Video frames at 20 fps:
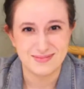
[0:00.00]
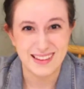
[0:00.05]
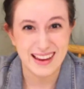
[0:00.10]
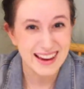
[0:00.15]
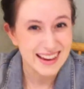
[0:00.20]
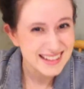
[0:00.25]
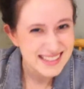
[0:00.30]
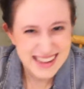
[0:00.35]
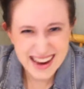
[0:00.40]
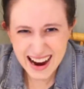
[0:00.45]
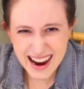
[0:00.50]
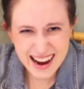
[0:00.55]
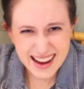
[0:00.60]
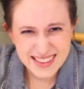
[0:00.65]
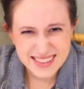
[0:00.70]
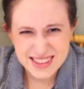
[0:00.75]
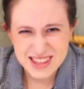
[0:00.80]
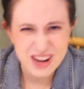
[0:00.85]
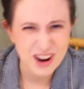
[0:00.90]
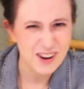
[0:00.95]
And yeah,
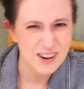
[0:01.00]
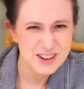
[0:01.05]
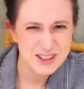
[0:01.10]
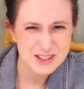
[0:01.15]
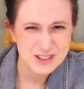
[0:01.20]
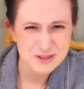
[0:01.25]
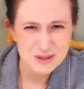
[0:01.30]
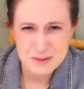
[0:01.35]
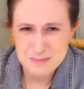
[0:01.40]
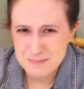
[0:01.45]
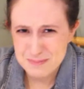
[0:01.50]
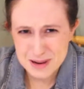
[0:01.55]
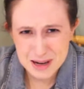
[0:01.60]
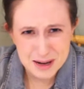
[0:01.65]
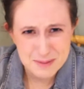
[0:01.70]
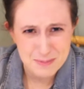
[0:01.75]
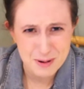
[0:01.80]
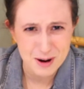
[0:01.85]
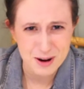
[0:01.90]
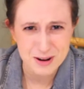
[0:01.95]
the arts are a big
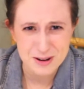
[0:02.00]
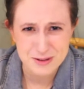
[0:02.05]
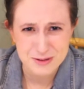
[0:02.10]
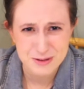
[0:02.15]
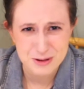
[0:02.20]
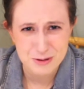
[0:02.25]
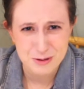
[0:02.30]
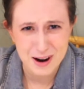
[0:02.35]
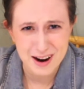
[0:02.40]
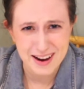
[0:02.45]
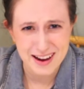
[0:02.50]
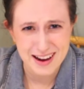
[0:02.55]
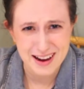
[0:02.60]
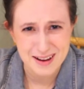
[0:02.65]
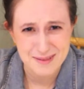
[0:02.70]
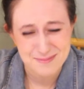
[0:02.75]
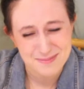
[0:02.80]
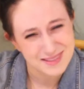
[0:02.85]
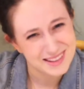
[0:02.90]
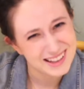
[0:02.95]
part of who I
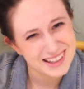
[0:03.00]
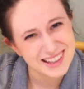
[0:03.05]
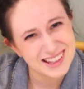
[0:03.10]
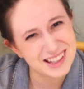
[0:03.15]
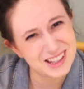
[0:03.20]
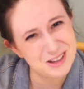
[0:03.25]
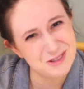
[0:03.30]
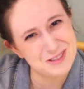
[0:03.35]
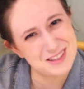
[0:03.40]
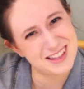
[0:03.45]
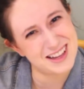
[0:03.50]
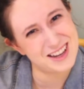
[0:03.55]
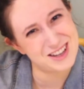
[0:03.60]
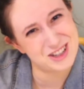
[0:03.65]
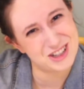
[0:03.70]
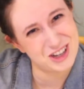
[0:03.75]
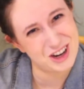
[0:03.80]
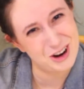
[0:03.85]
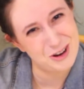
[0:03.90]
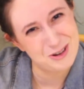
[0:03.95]
am. Cue
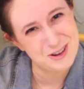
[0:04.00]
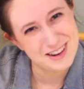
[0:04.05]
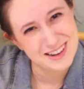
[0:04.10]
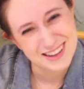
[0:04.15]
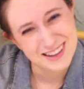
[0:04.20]
slideshow.